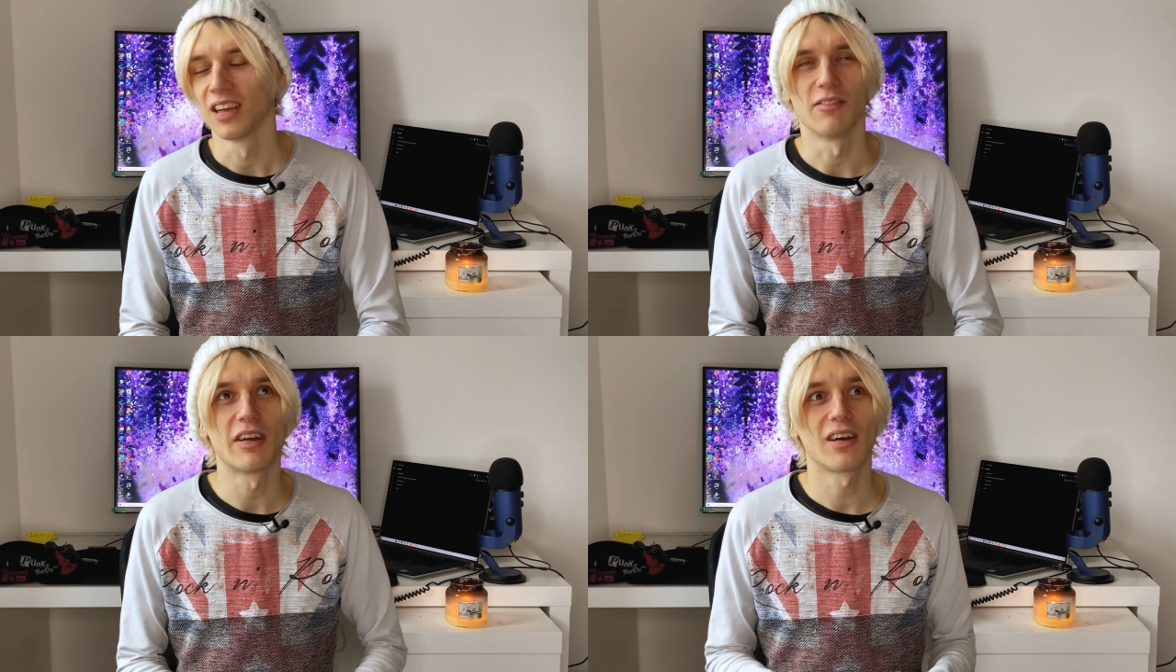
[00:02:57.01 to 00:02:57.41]

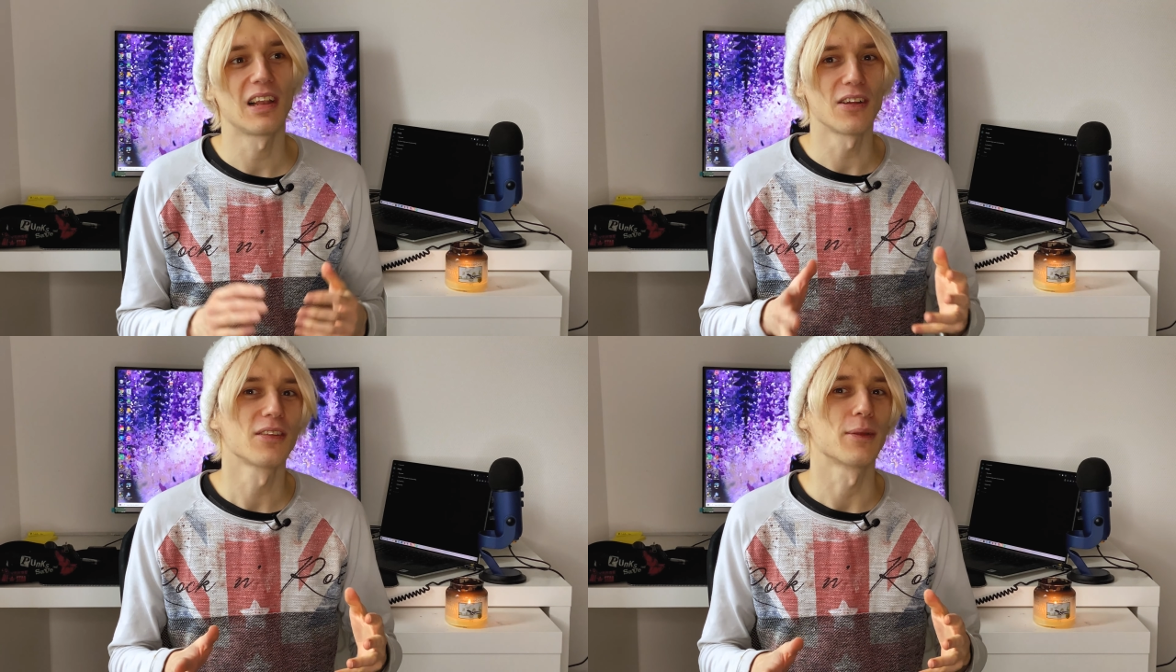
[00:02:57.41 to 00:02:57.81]
And there are
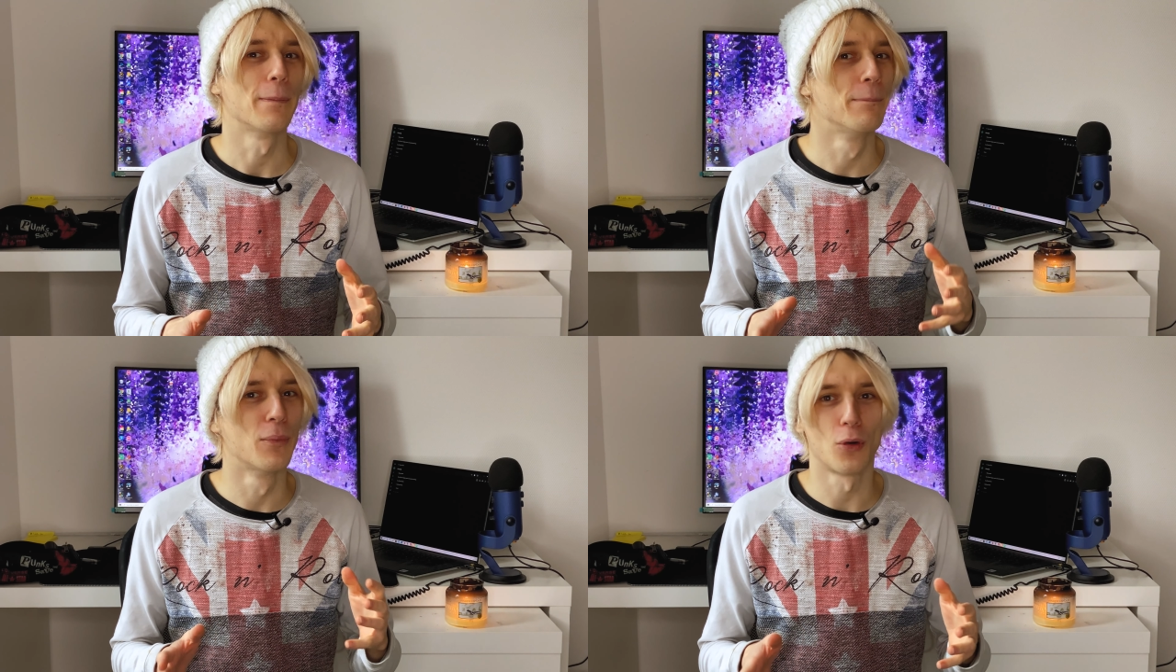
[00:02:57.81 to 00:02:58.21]
a lot
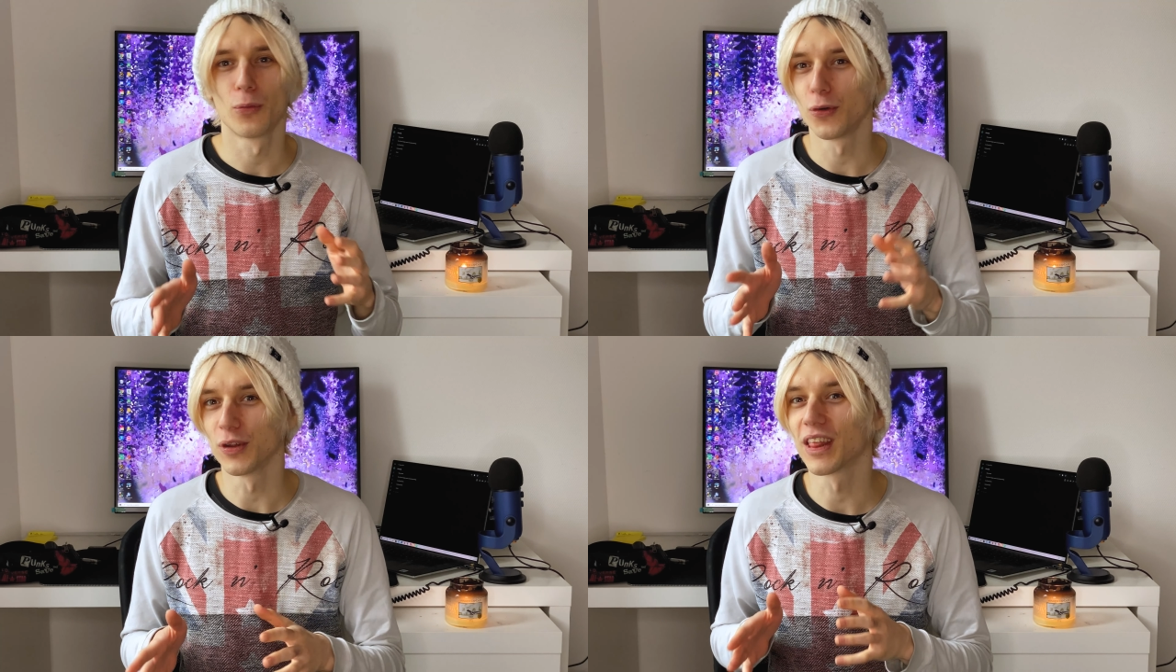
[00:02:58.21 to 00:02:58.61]

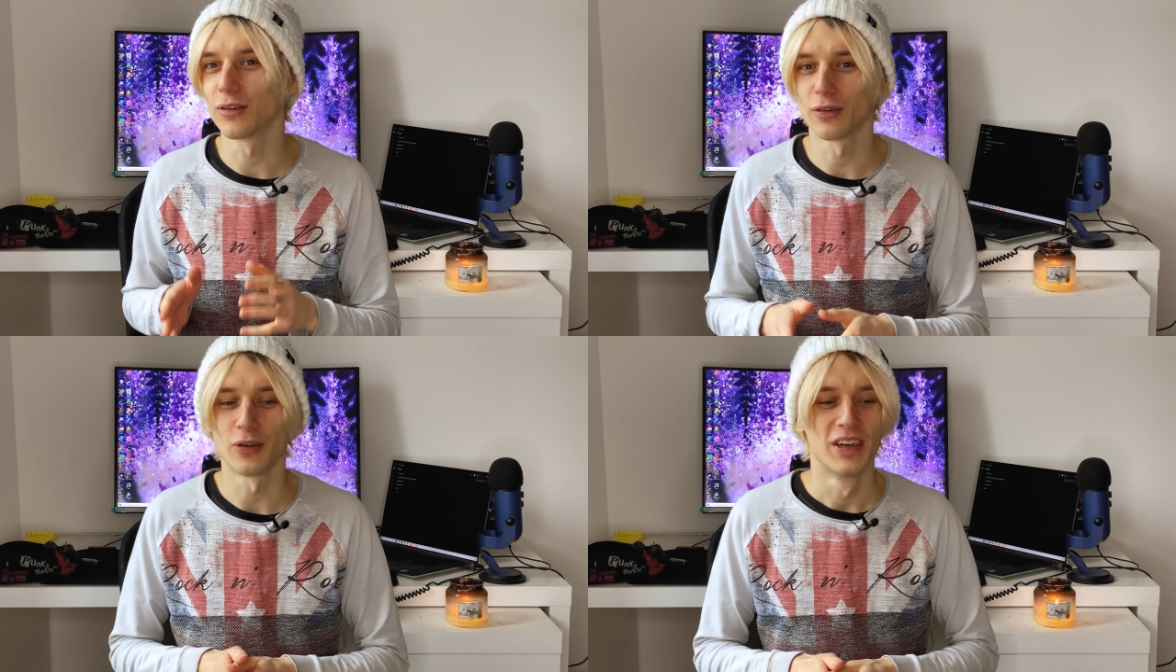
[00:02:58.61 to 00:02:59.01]
more words
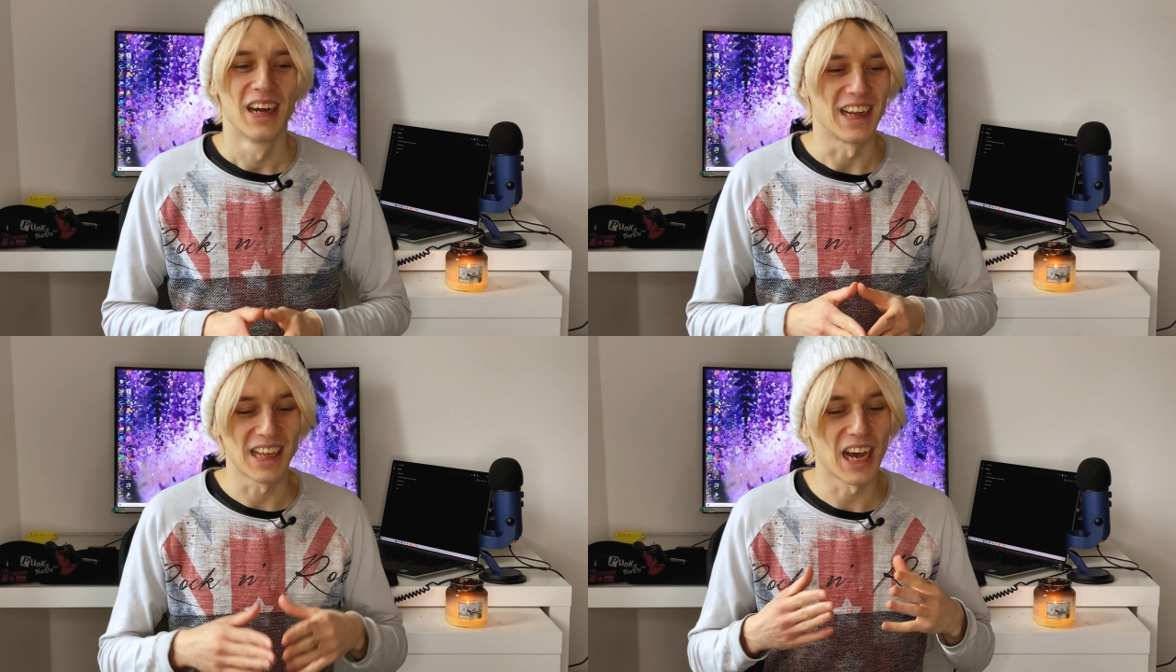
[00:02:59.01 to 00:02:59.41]
out there
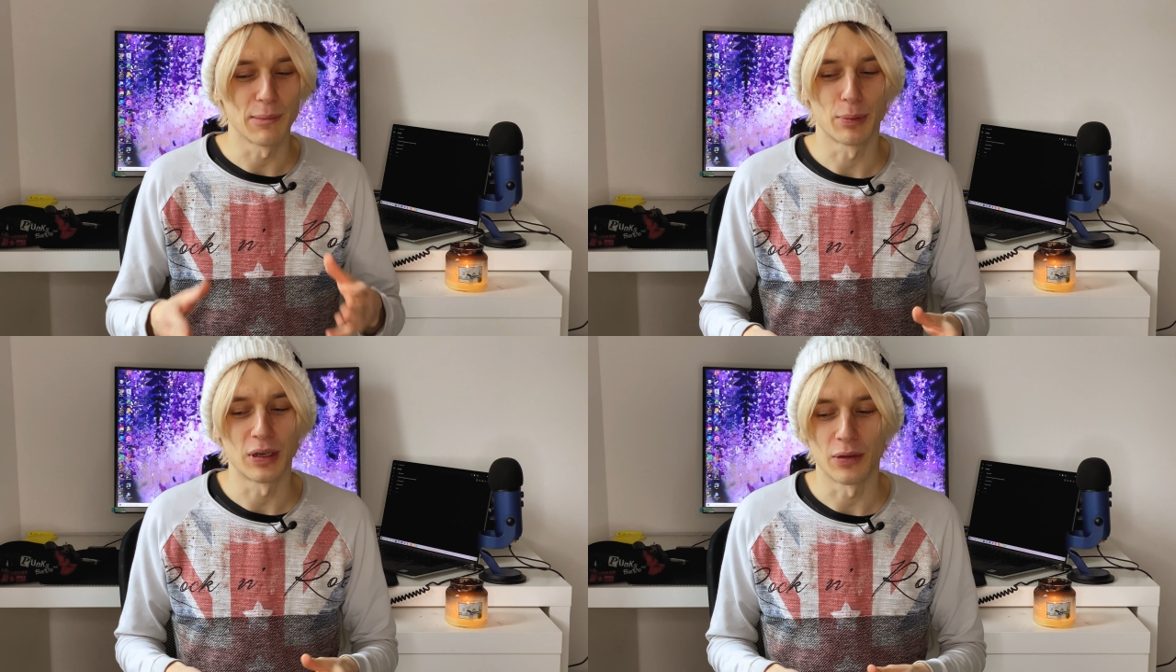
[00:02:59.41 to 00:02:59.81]
I
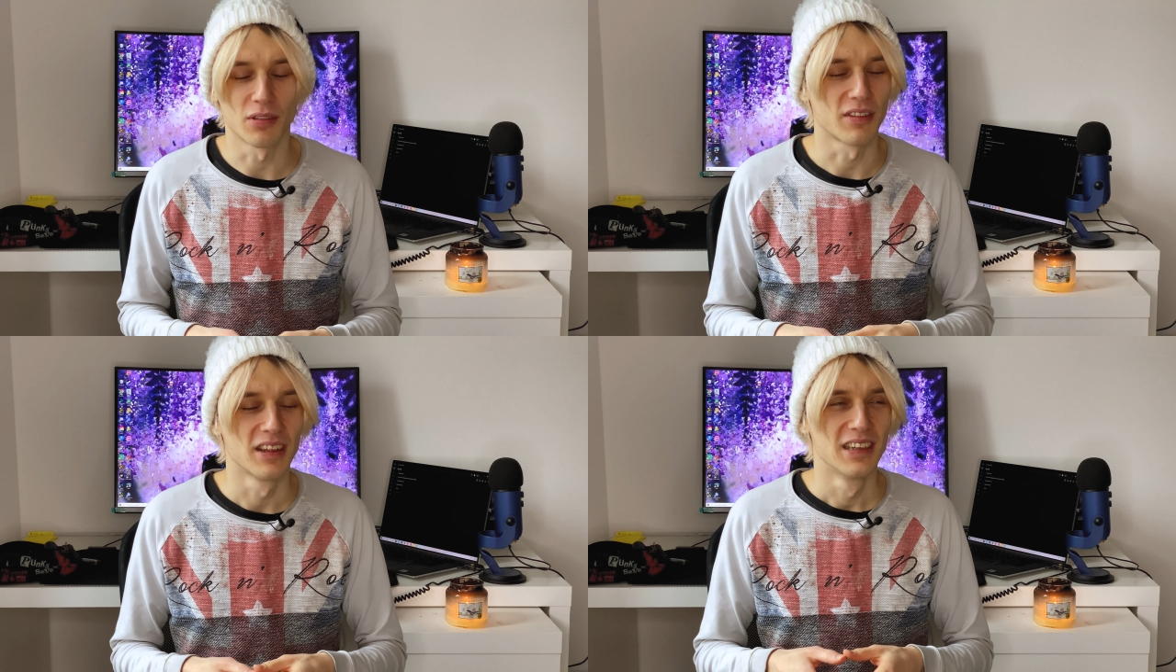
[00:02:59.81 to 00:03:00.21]
can't
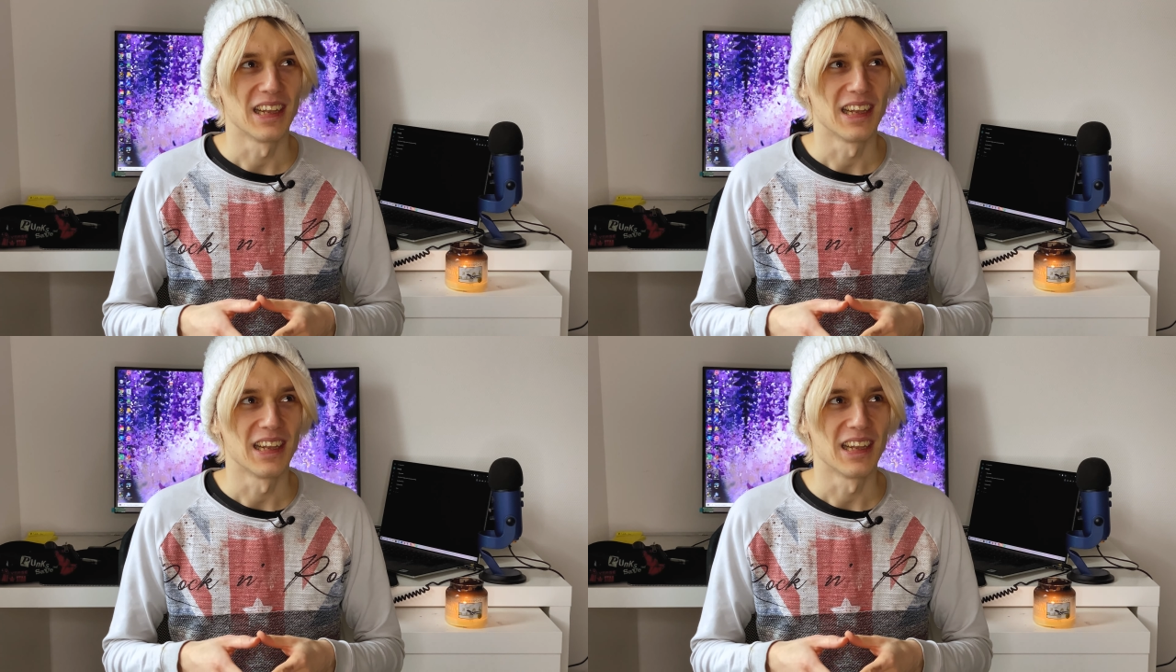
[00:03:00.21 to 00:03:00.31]
pronounce,